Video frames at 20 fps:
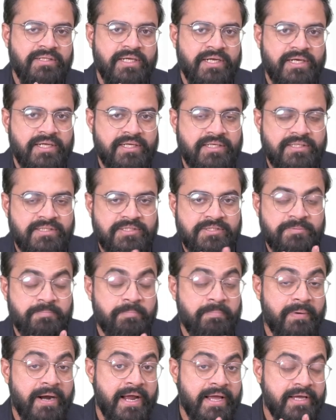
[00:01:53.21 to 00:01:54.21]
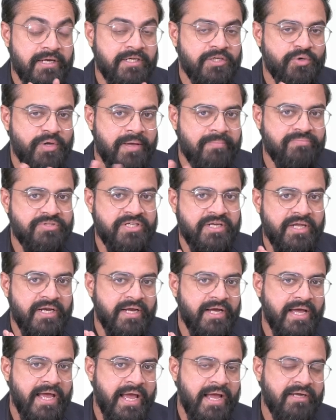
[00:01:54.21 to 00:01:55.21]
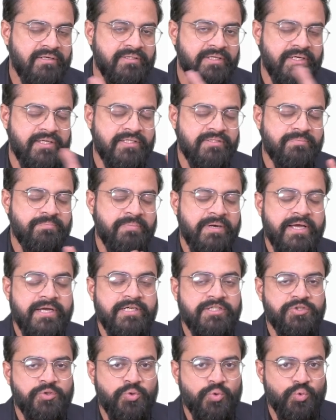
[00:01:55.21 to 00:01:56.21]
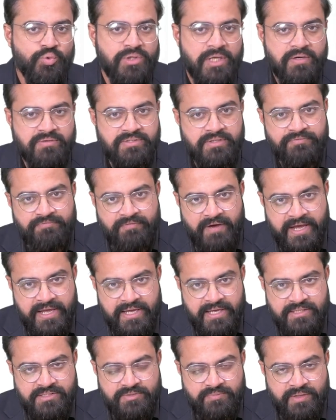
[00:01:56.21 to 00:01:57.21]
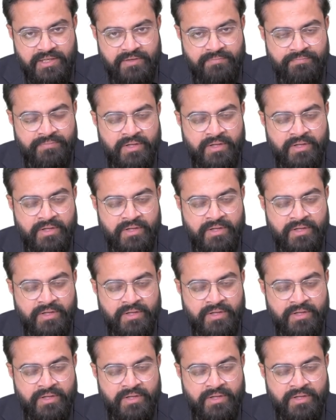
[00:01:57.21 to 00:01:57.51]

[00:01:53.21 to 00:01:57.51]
that is prior to MGNREGA Act, that is prior to 2005 as well,